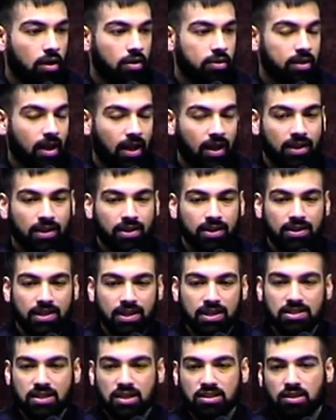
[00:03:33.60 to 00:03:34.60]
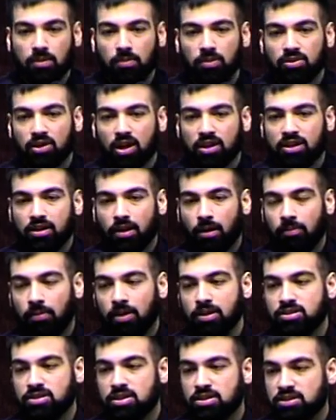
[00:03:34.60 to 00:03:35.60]
That these are some of the
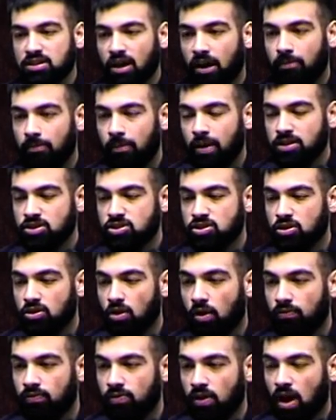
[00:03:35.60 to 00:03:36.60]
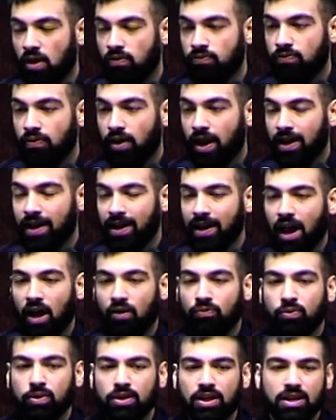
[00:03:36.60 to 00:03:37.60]
dimensions that I mentioned of love, and
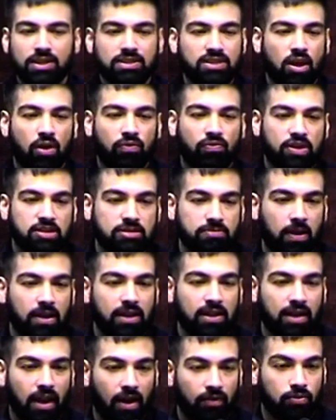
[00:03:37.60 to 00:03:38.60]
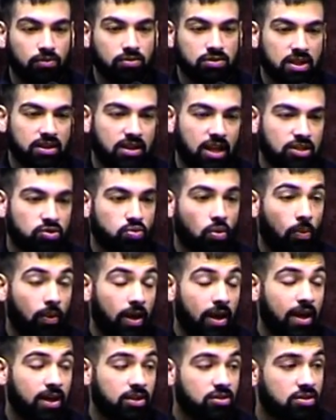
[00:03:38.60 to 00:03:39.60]
love within itself has many levels, and that's what we're
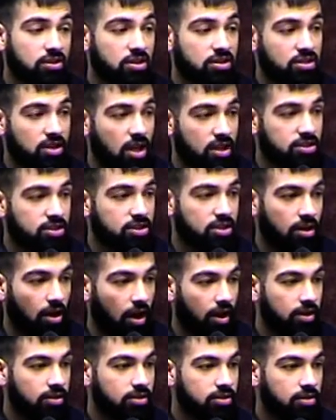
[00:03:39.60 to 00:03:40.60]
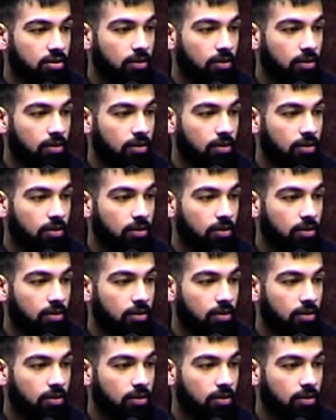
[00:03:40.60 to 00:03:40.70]
here to discuss tonight.